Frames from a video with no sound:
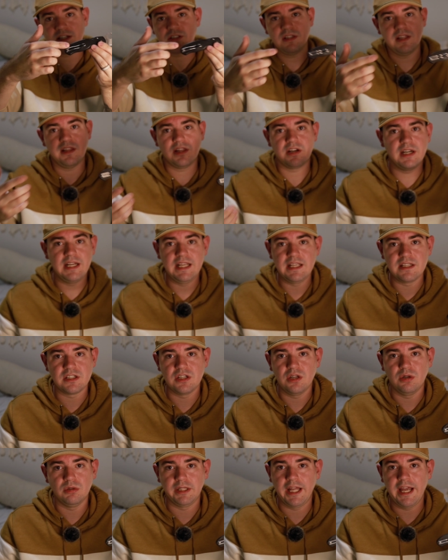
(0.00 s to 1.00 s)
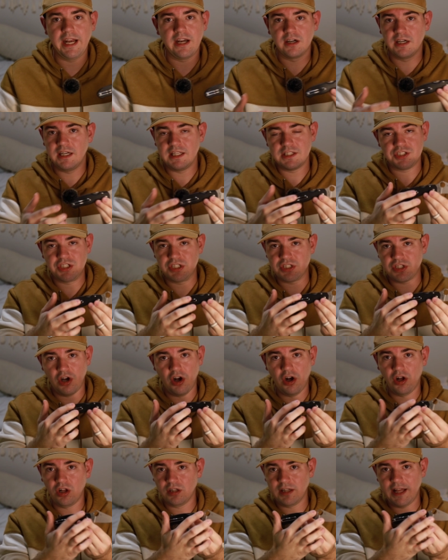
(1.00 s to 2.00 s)
actually there is no liner, it's just
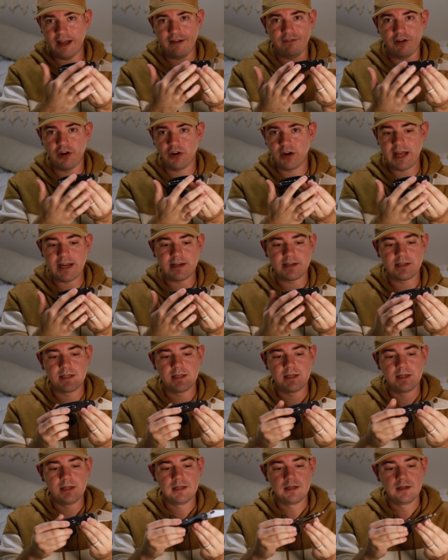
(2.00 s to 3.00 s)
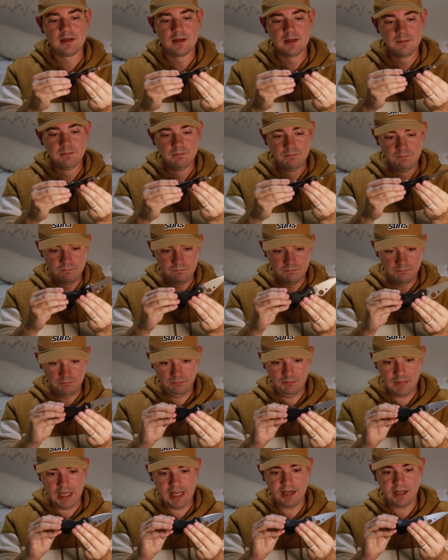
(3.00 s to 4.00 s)
all FRN.
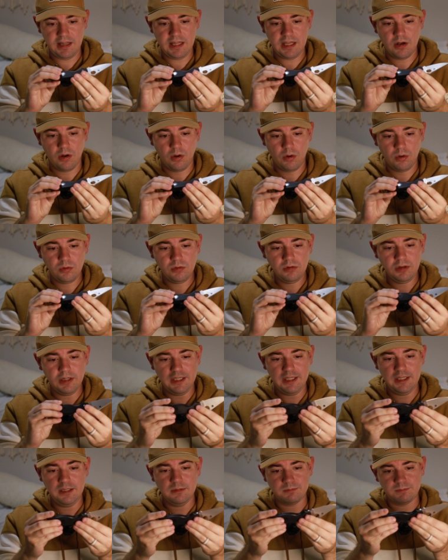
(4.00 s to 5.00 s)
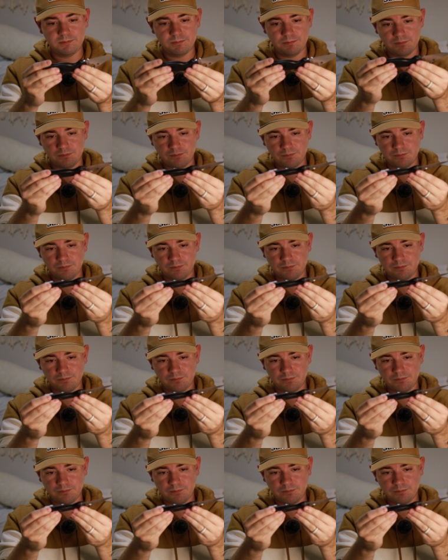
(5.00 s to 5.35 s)
And the only